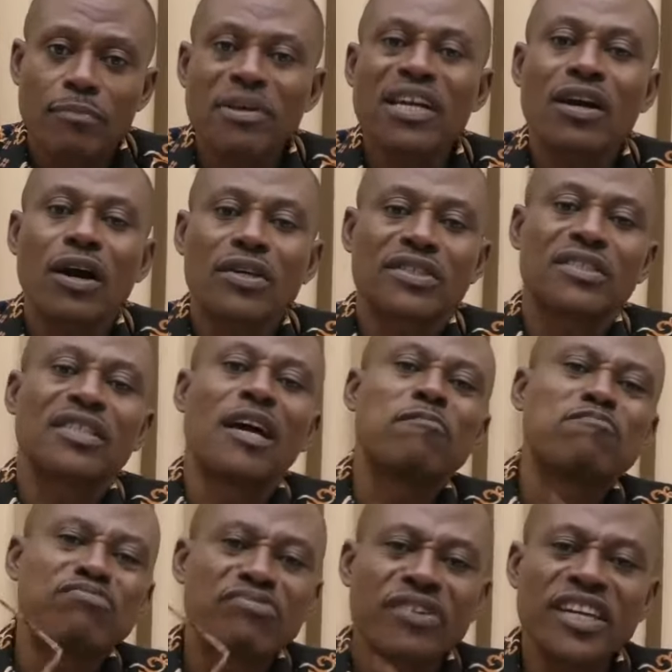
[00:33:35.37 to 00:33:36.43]
because the
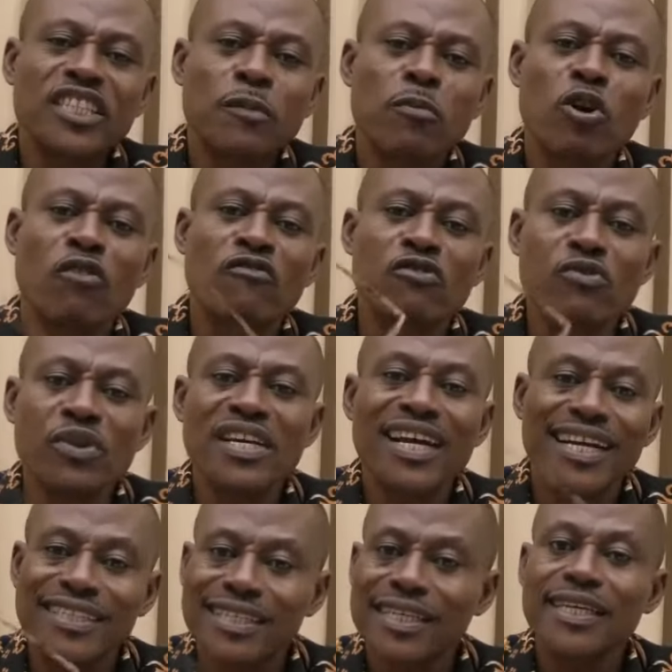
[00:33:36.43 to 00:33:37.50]
principle of greed
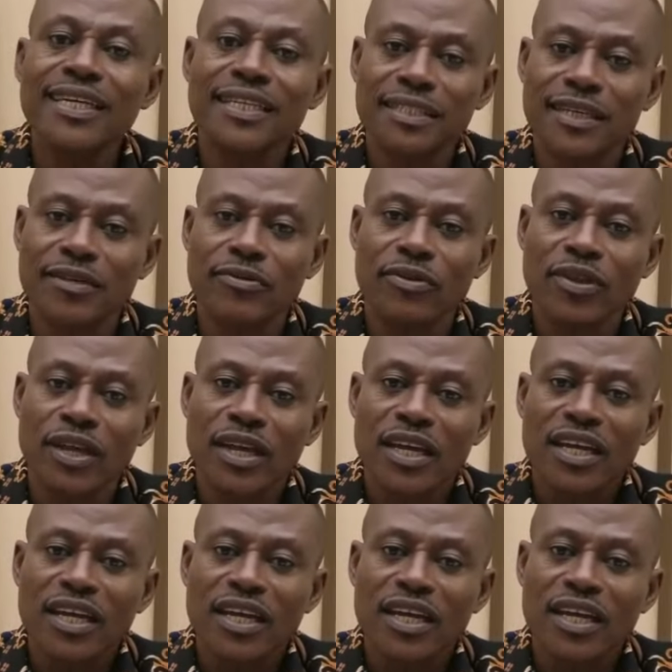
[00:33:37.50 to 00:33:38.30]
has kicked in.